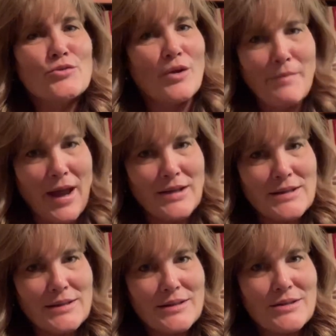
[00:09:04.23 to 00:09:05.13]

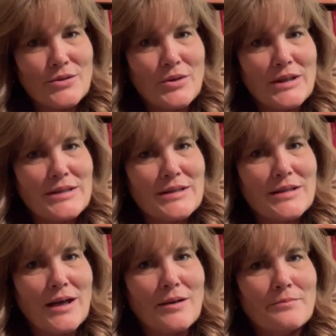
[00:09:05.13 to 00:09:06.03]
doormat so that
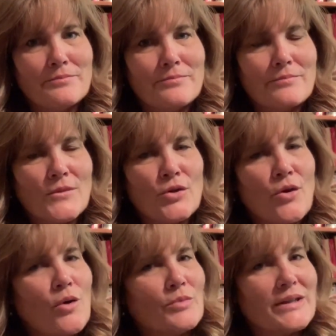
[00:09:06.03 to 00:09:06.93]
your
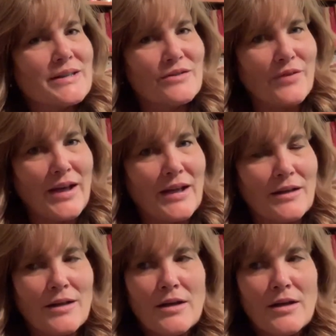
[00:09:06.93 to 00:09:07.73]
home looks inviting,